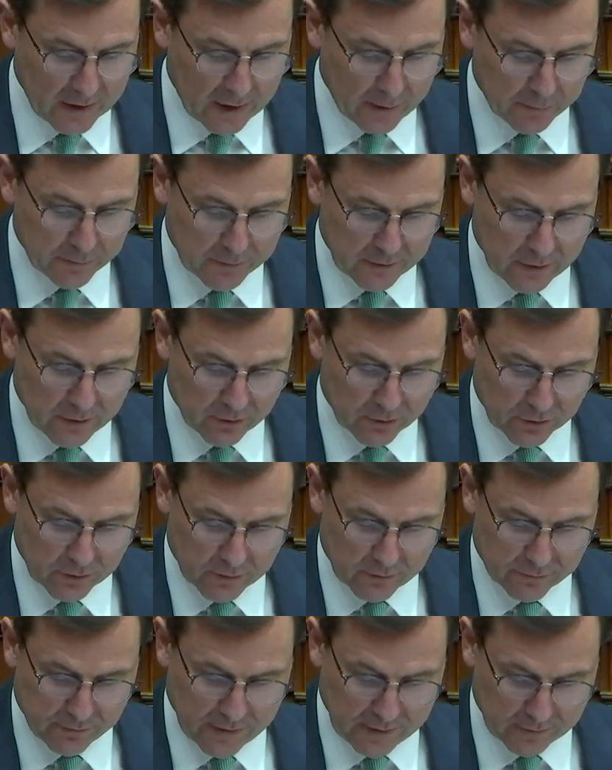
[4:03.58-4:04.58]
of
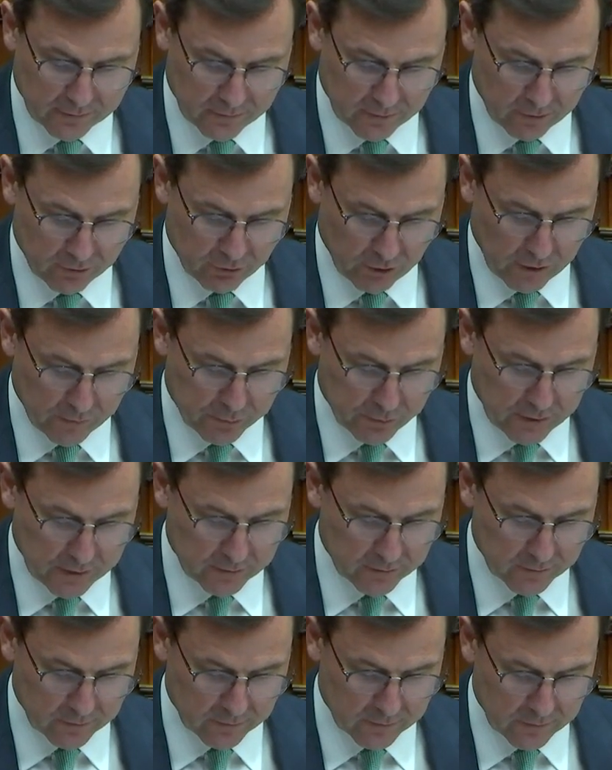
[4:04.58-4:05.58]
competition affects the drug
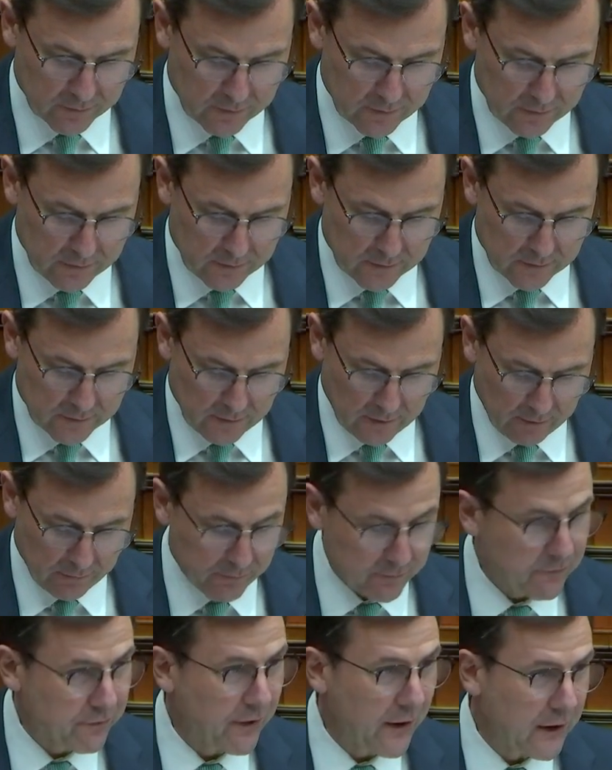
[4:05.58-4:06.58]
prices
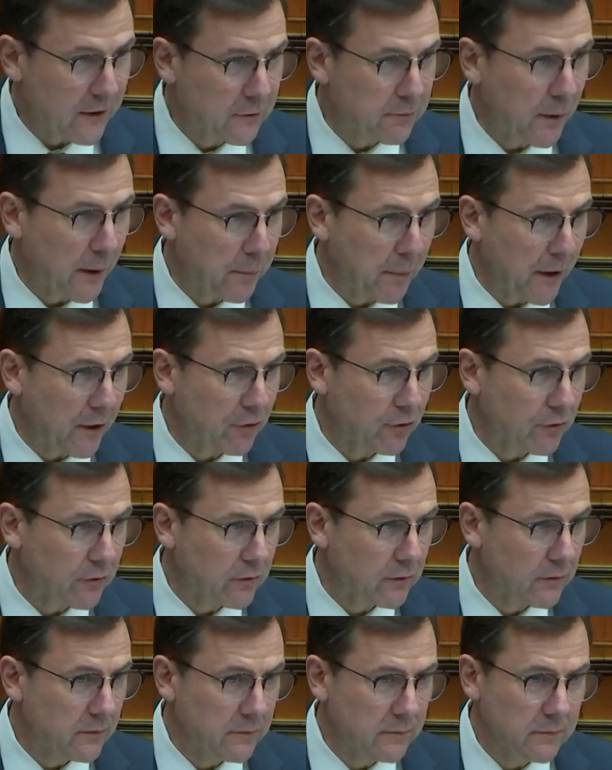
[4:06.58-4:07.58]
faced by
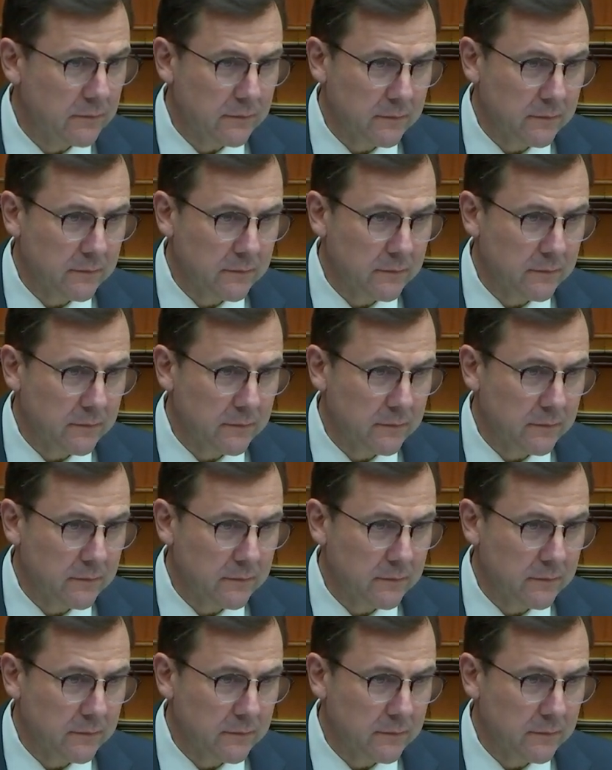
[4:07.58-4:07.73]
patients?